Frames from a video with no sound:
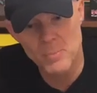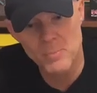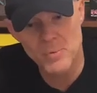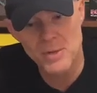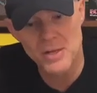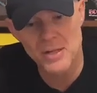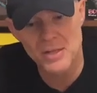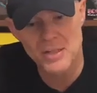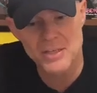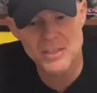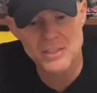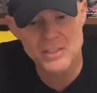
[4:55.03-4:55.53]

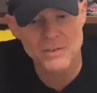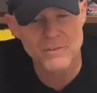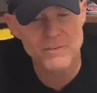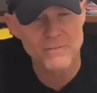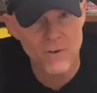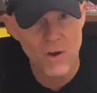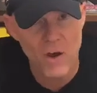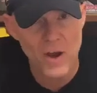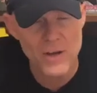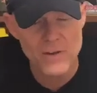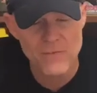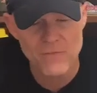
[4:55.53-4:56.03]
Pealing's
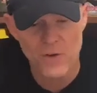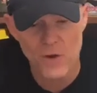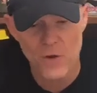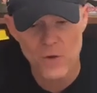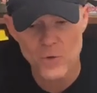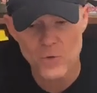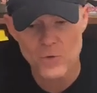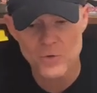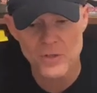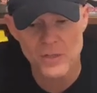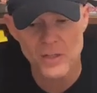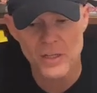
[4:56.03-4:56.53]
defined vocal
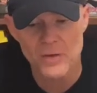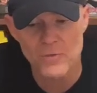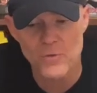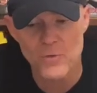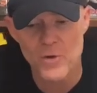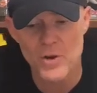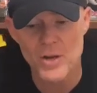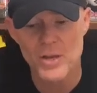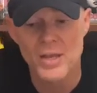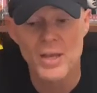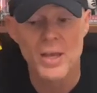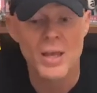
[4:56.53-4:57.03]

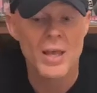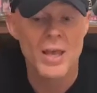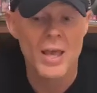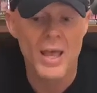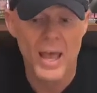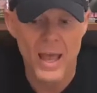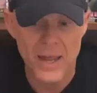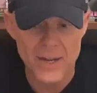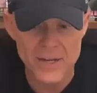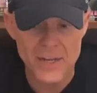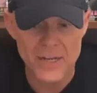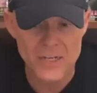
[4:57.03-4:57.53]
delivery
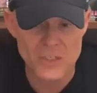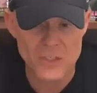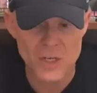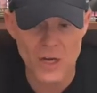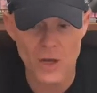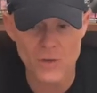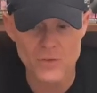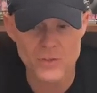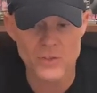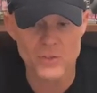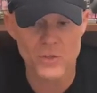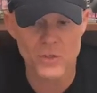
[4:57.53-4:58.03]
and Nick
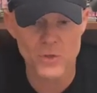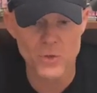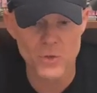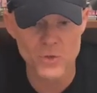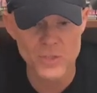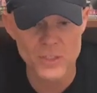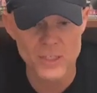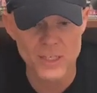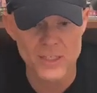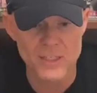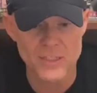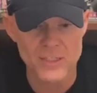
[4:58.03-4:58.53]
Charles's
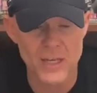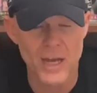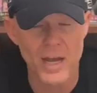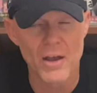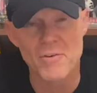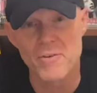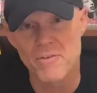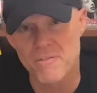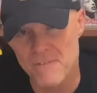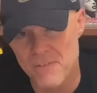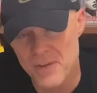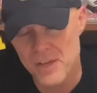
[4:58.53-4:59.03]
acoustic guitar
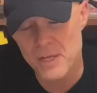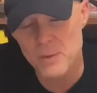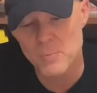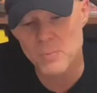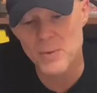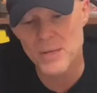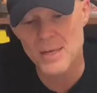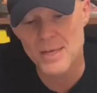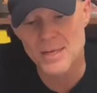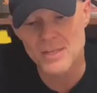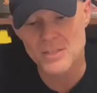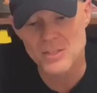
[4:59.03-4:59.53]
and
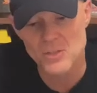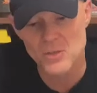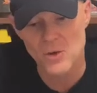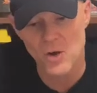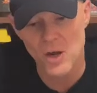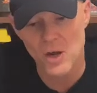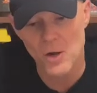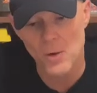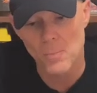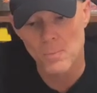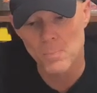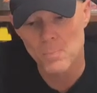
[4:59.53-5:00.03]
finger-picking
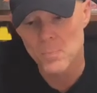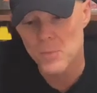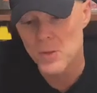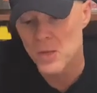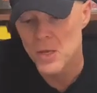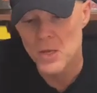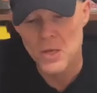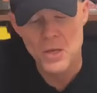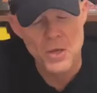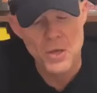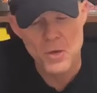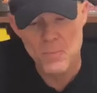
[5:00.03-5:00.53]
style.
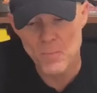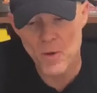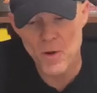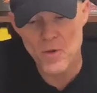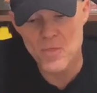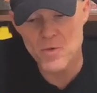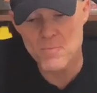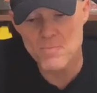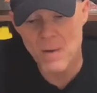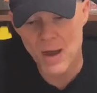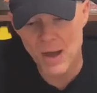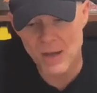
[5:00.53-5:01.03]
Both are
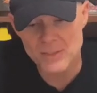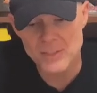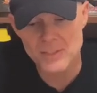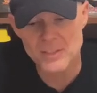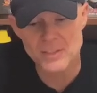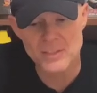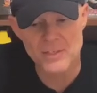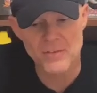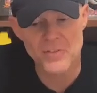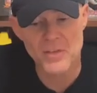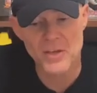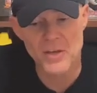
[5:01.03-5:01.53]
masters
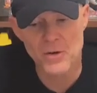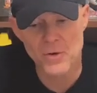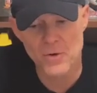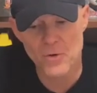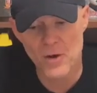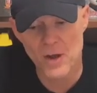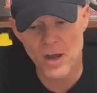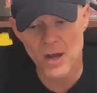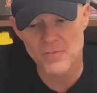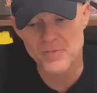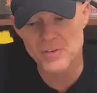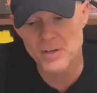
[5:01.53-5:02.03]
of their
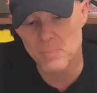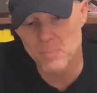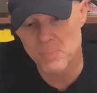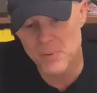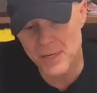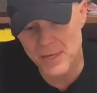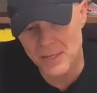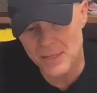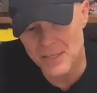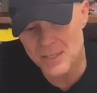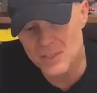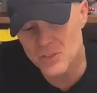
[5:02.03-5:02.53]
craft, yet
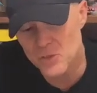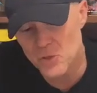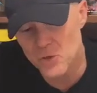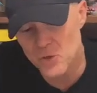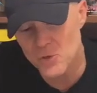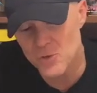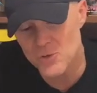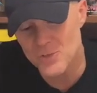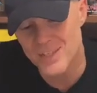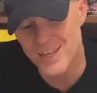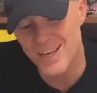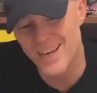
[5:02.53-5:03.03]
Pealing's
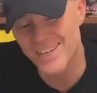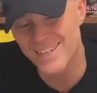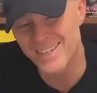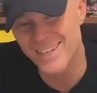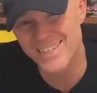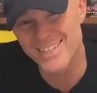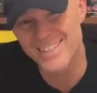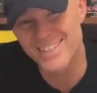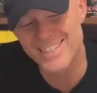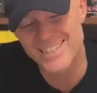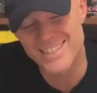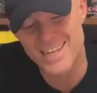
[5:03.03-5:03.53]
use and
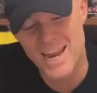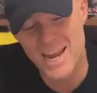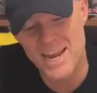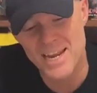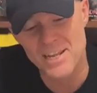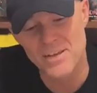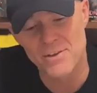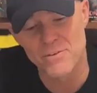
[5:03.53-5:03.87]
understanding